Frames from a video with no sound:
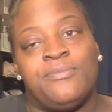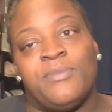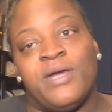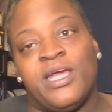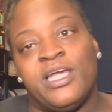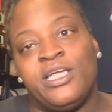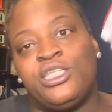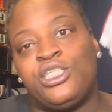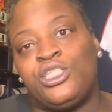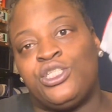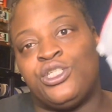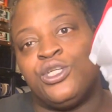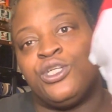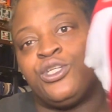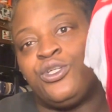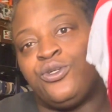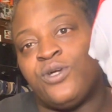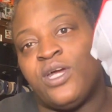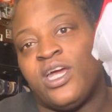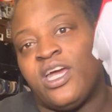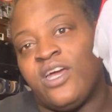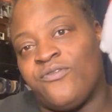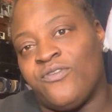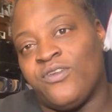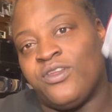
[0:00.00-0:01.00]
Make sure you
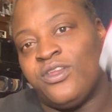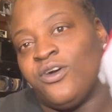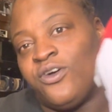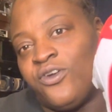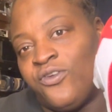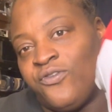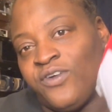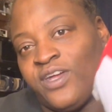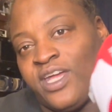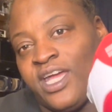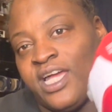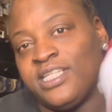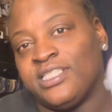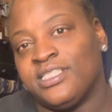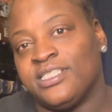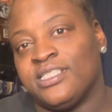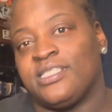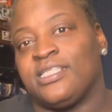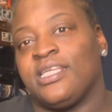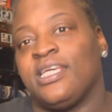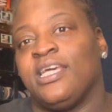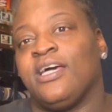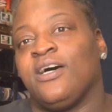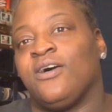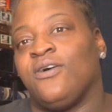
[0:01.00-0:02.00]
have your notification
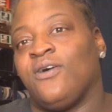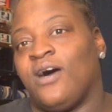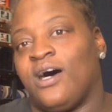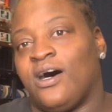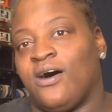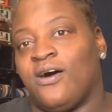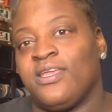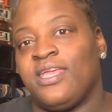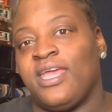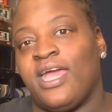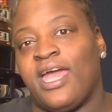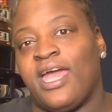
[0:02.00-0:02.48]
set on all your